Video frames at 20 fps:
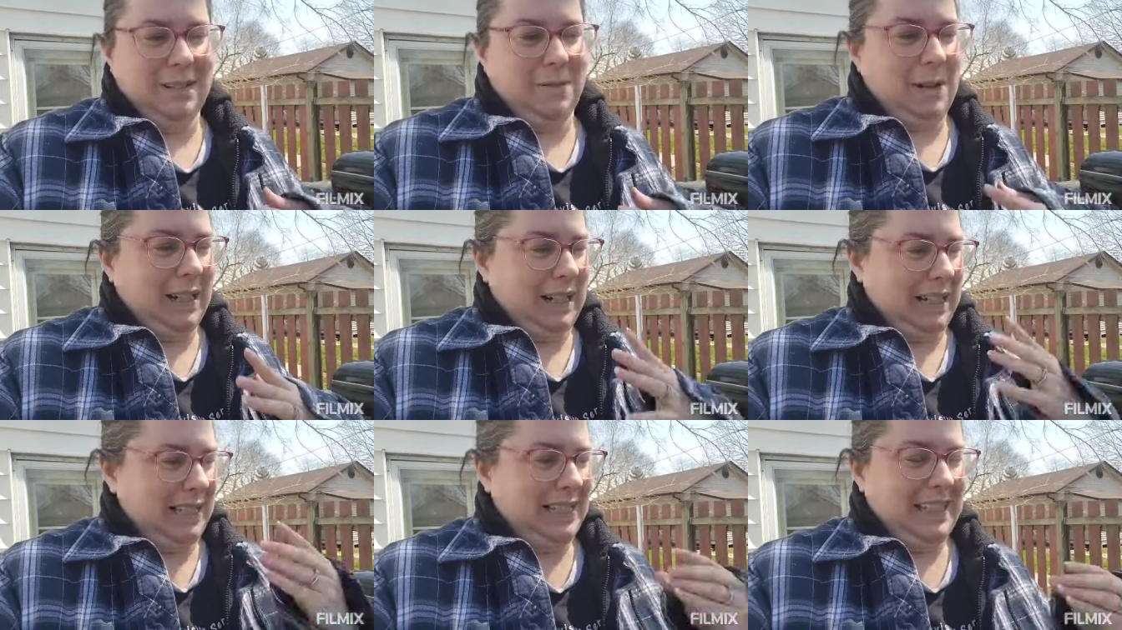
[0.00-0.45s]

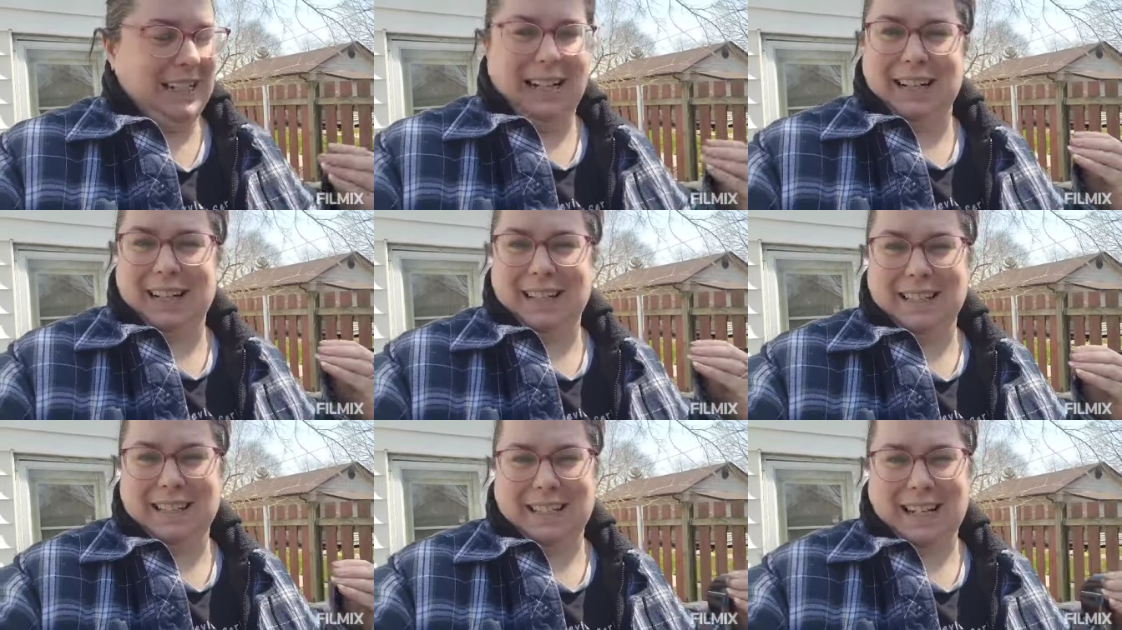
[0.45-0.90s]
What gets done
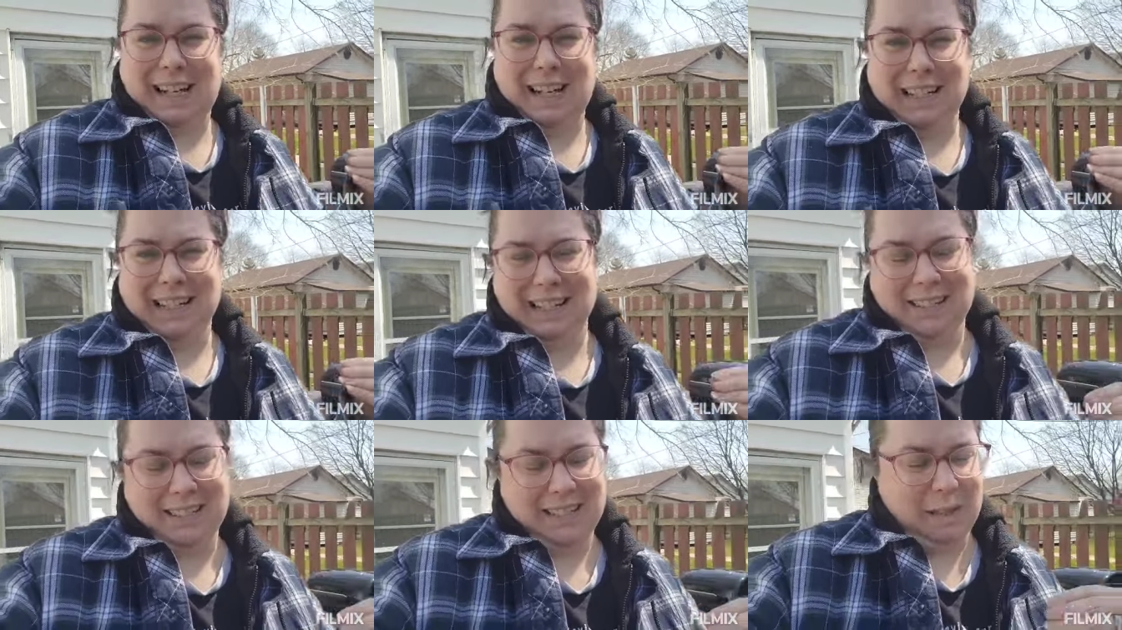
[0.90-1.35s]
gets
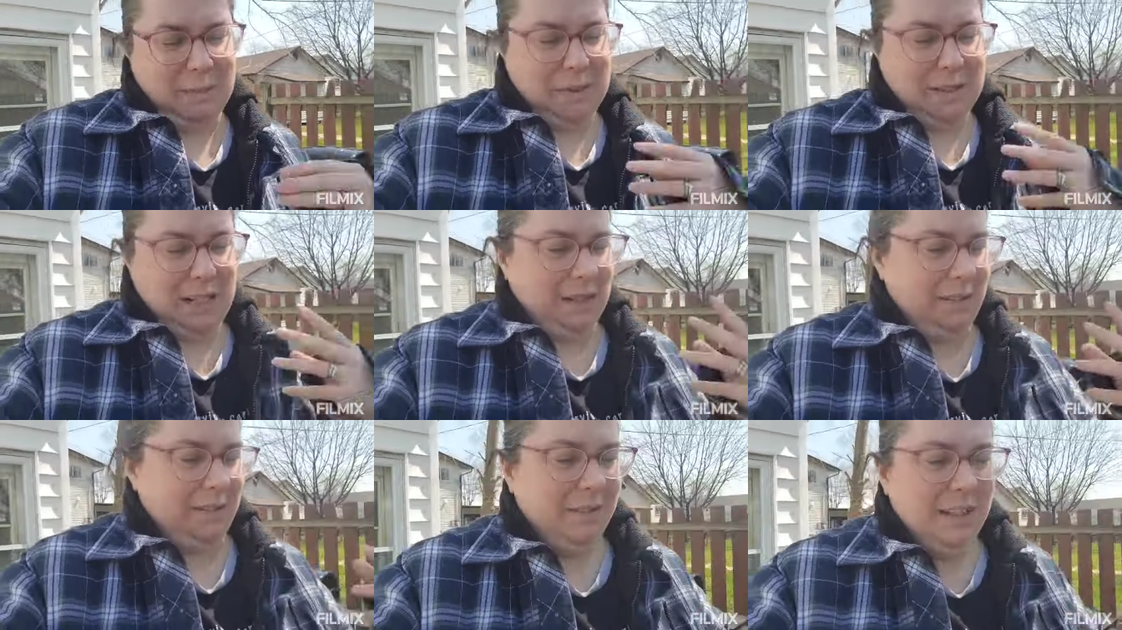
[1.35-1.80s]
done and some
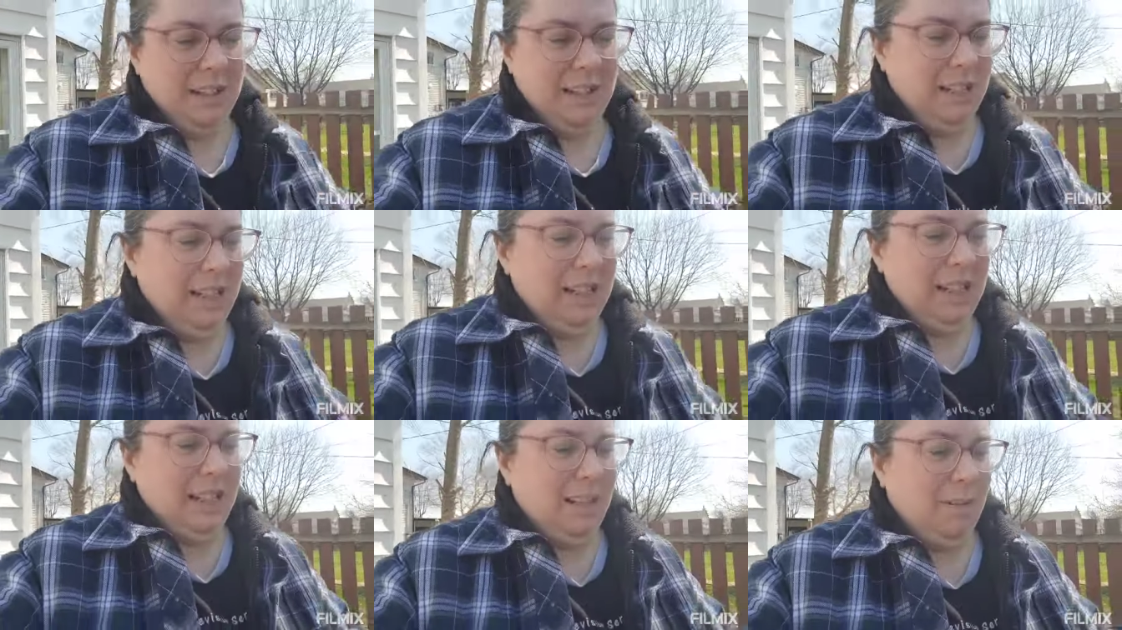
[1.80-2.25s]
stuff,
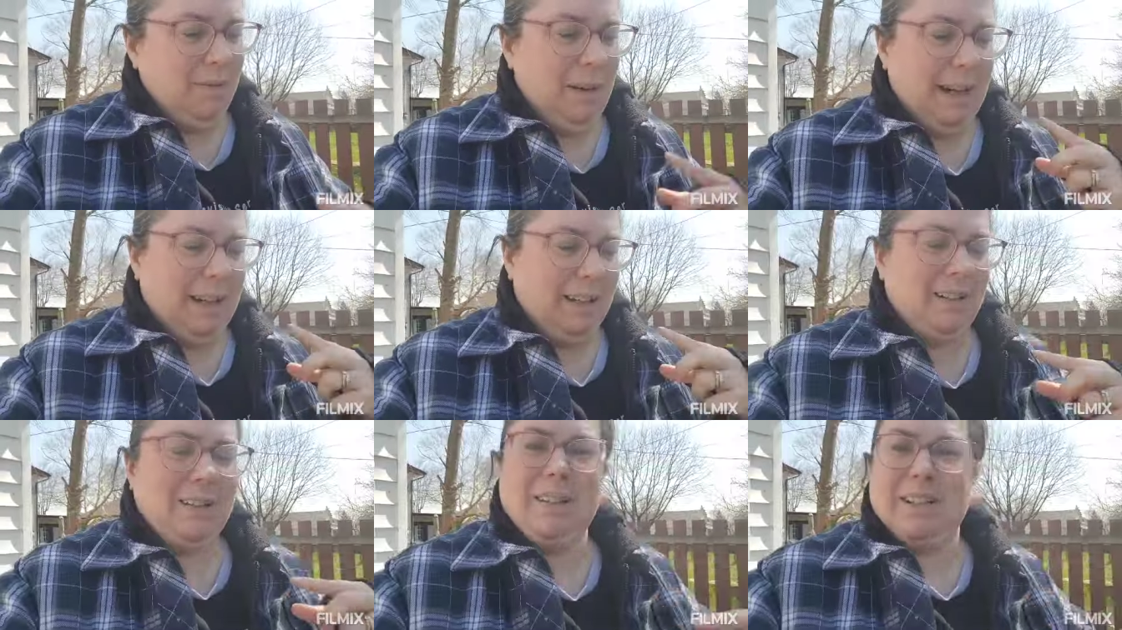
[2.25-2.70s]

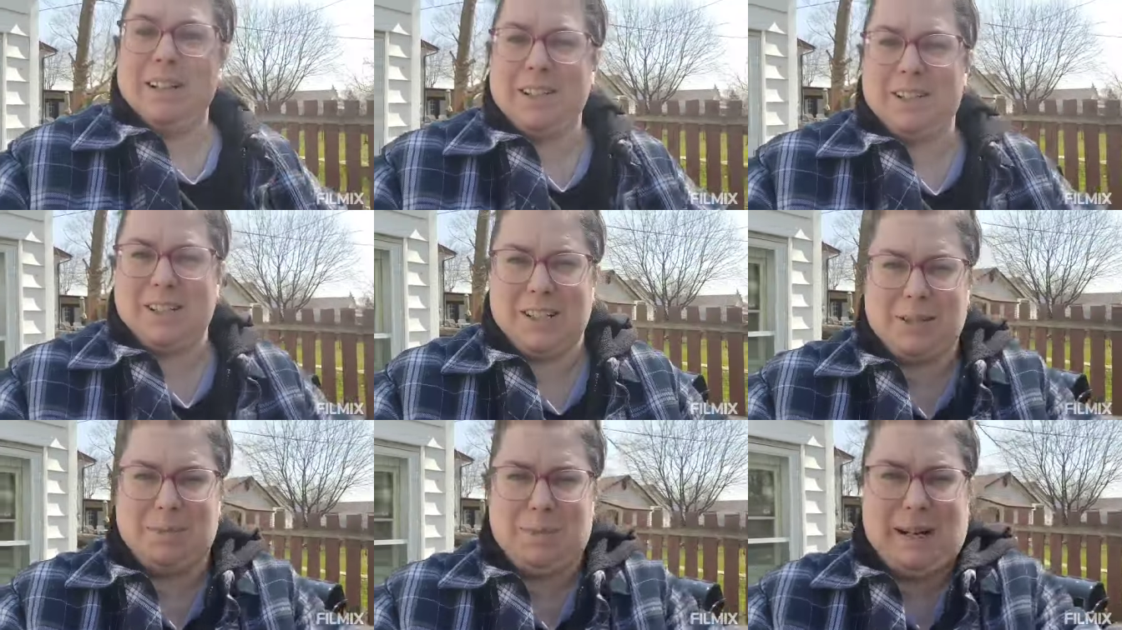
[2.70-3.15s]
well,
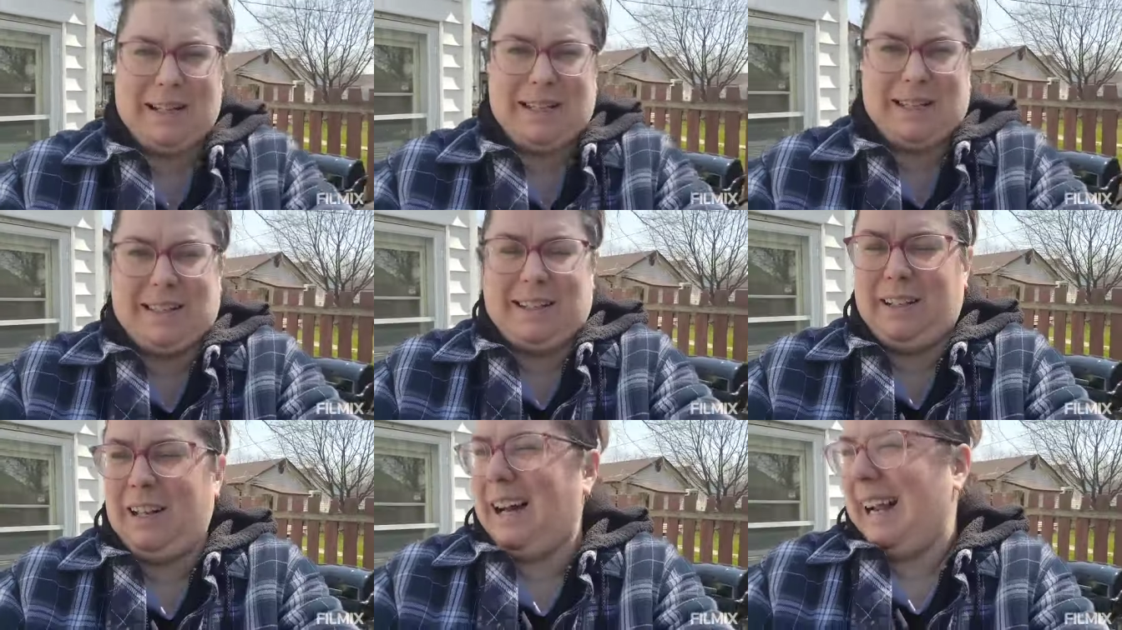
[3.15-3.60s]
just
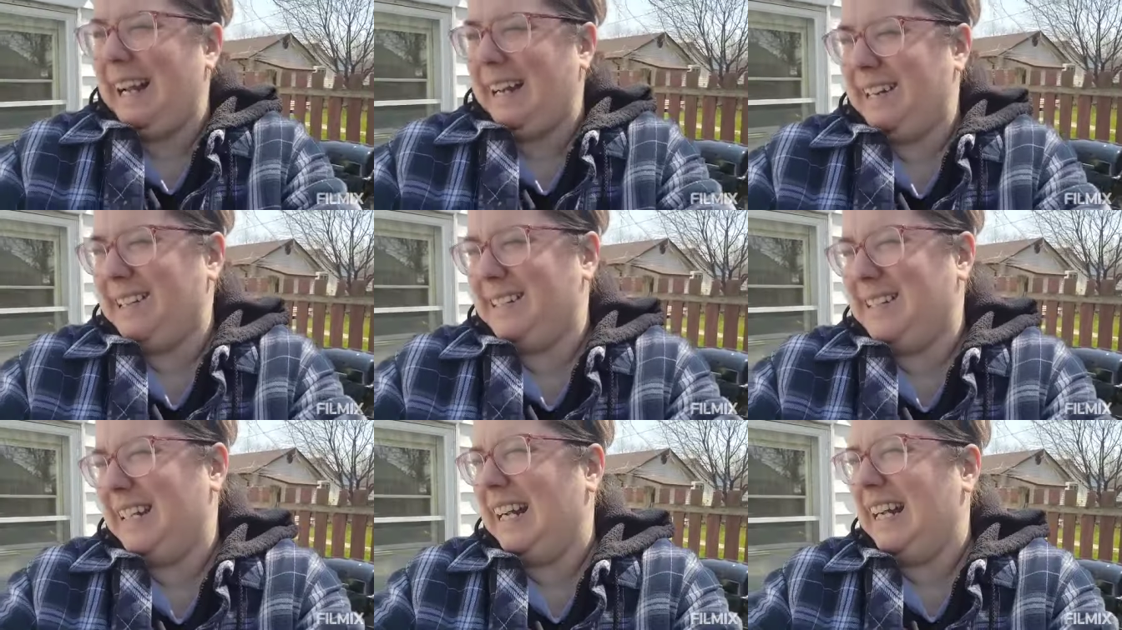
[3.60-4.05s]
waits in
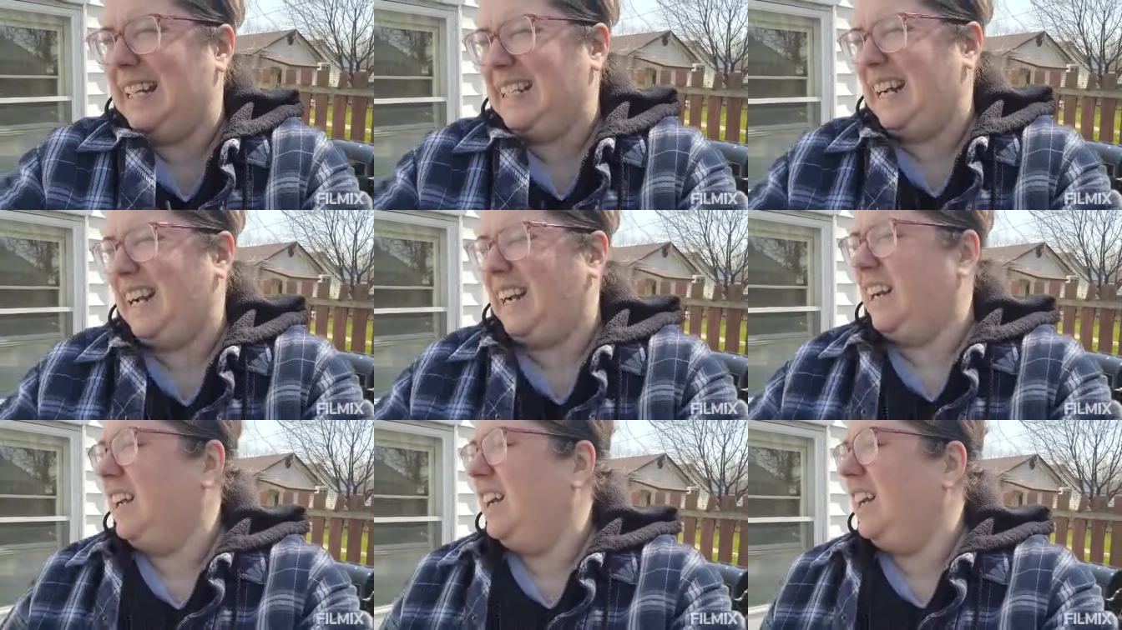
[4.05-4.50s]
line to get
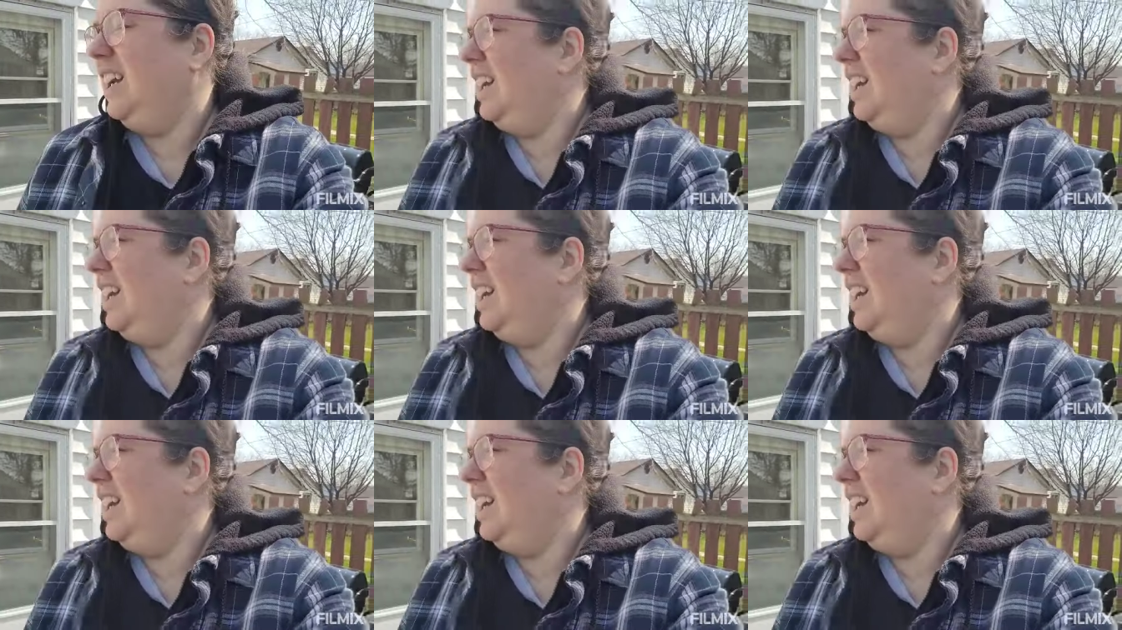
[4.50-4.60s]
done.